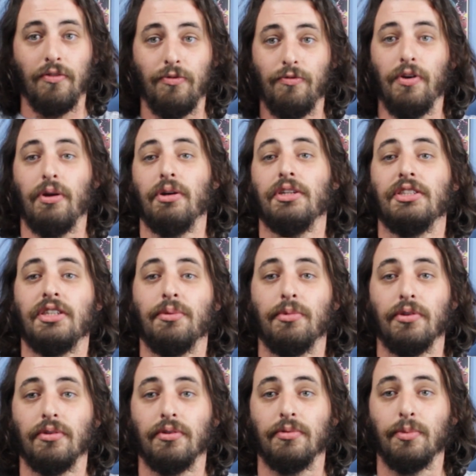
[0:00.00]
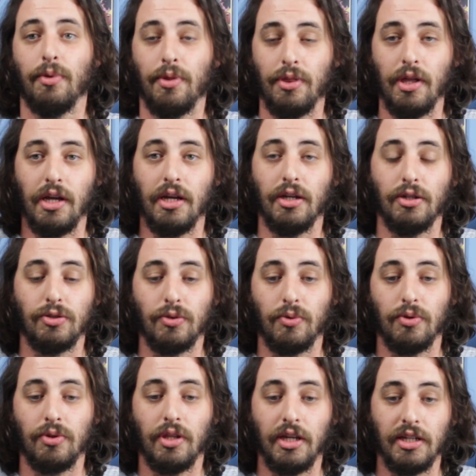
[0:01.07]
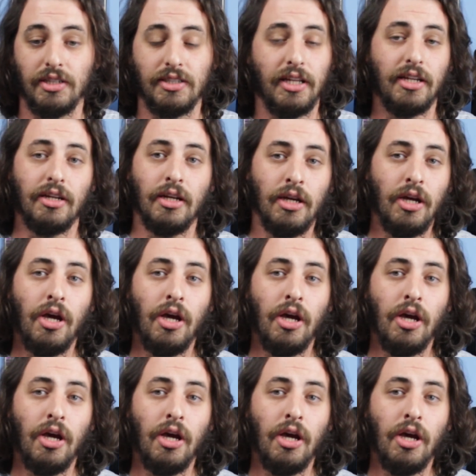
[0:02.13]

very similar things or things that